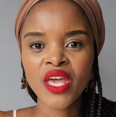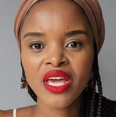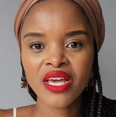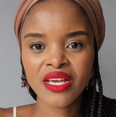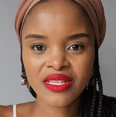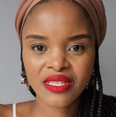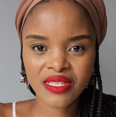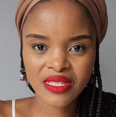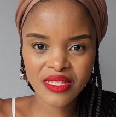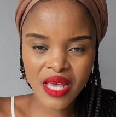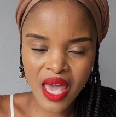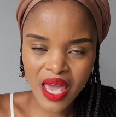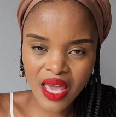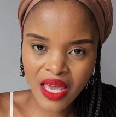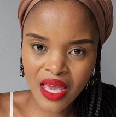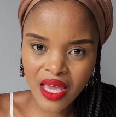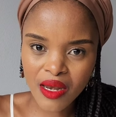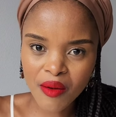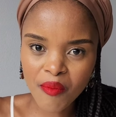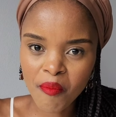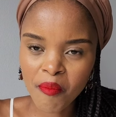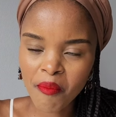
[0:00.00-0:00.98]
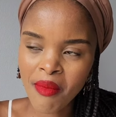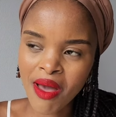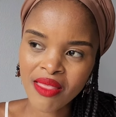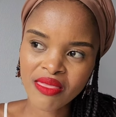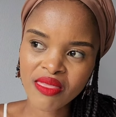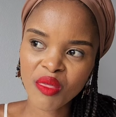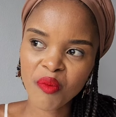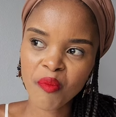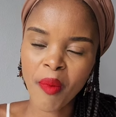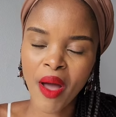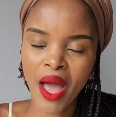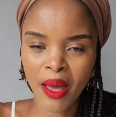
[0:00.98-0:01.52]
is take it
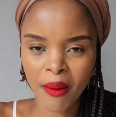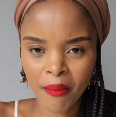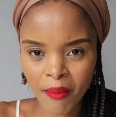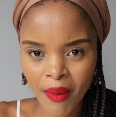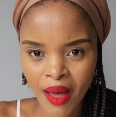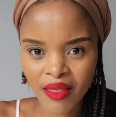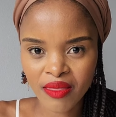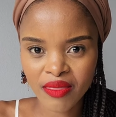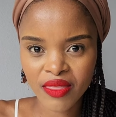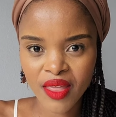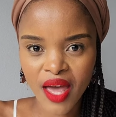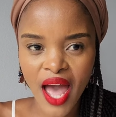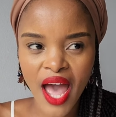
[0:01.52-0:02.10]
month by month.